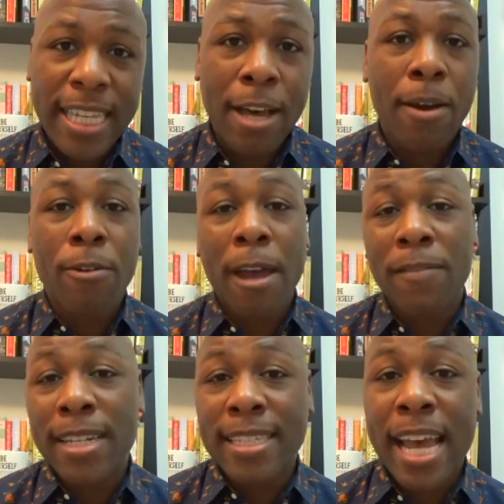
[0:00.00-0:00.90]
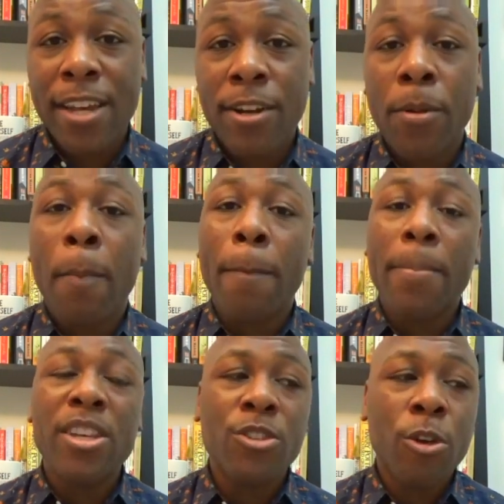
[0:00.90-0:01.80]
out a graphic designer,
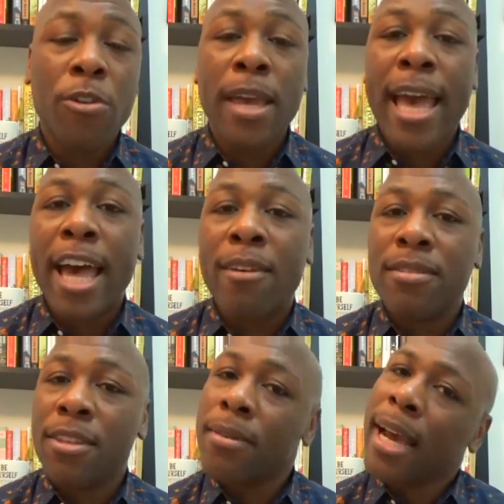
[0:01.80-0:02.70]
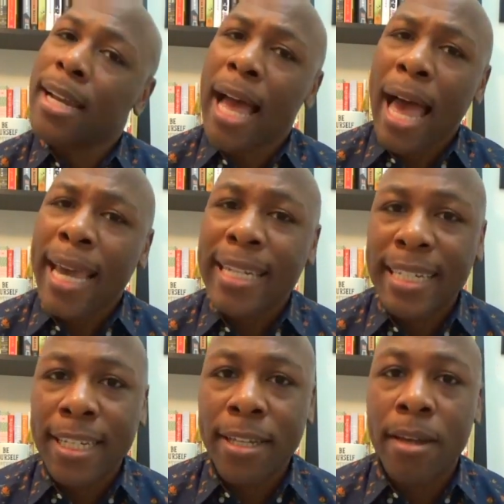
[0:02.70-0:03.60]
be sure you have some kind of
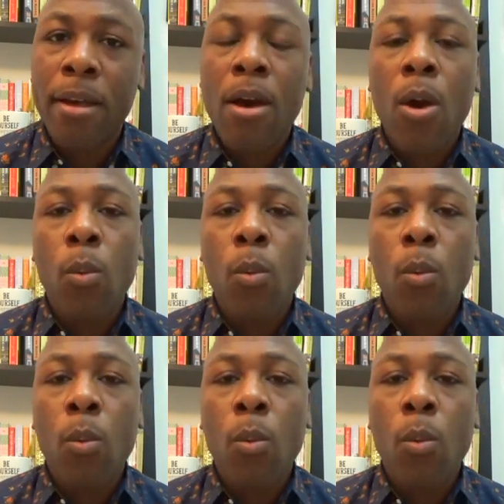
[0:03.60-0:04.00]
idea